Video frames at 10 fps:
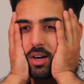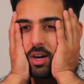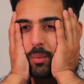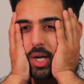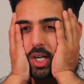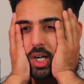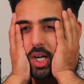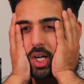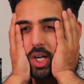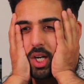Oh my
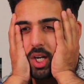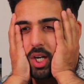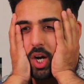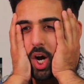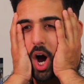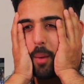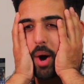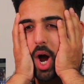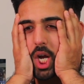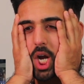God. Oh
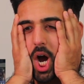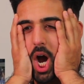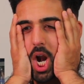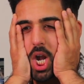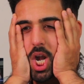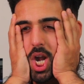my God.